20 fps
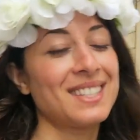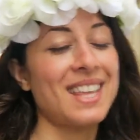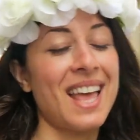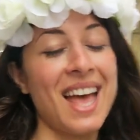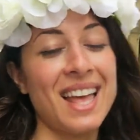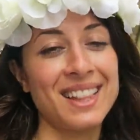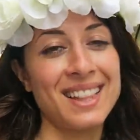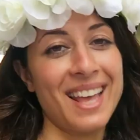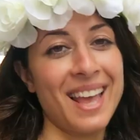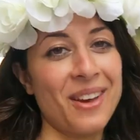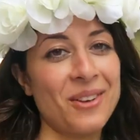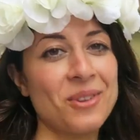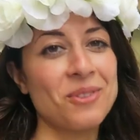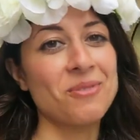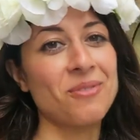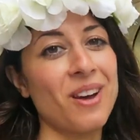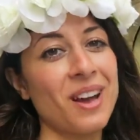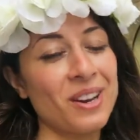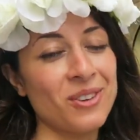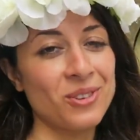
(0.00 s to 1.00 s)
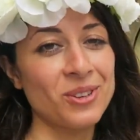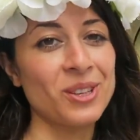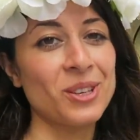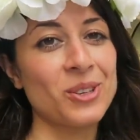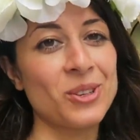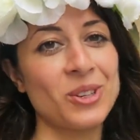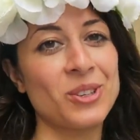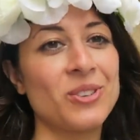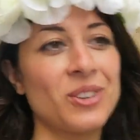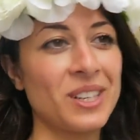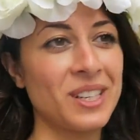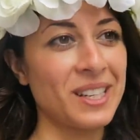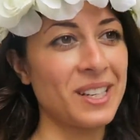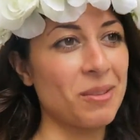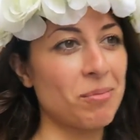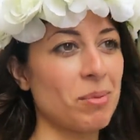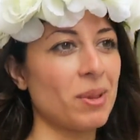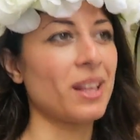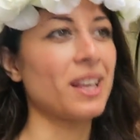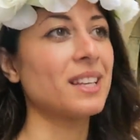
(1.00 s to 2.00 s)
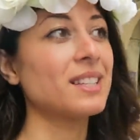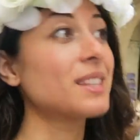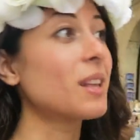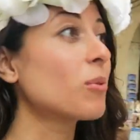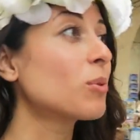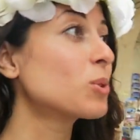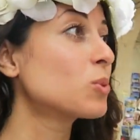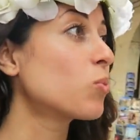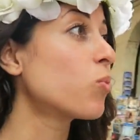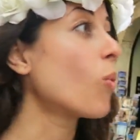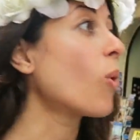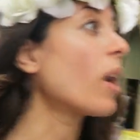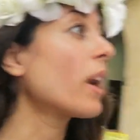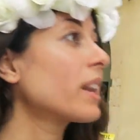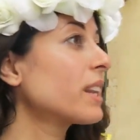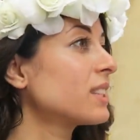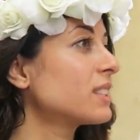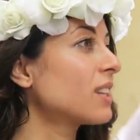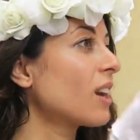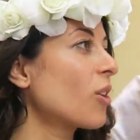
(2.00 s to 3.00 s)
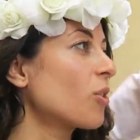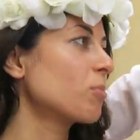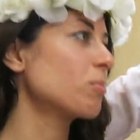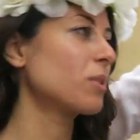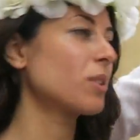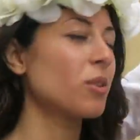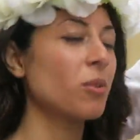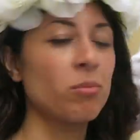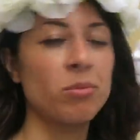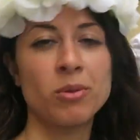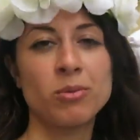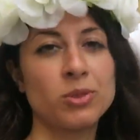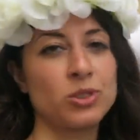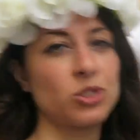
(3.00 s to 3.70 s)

Sadly, I couldn't find a really good granita place. There was one in Taormina, but